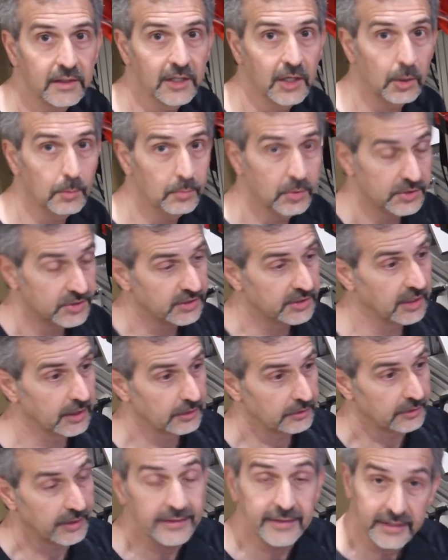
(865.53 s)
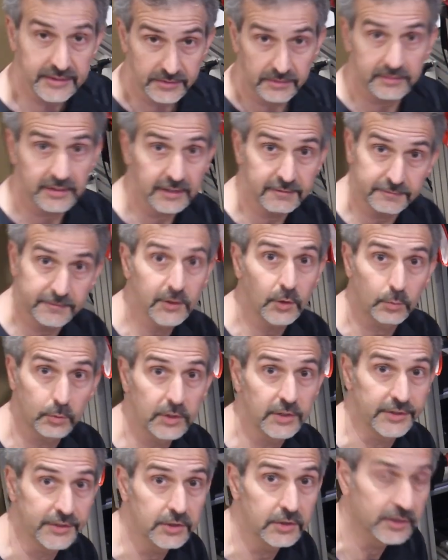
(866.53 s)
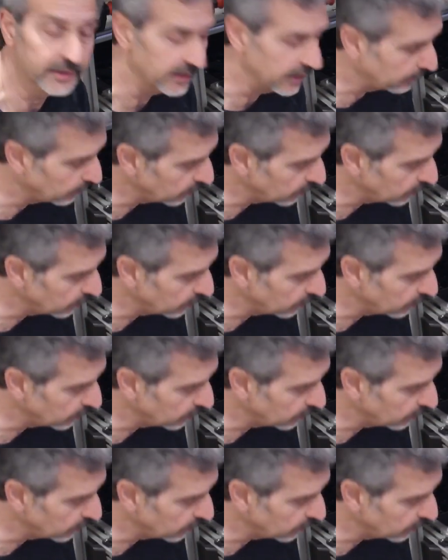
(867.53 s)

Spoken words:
helped put together. And they feel really good, and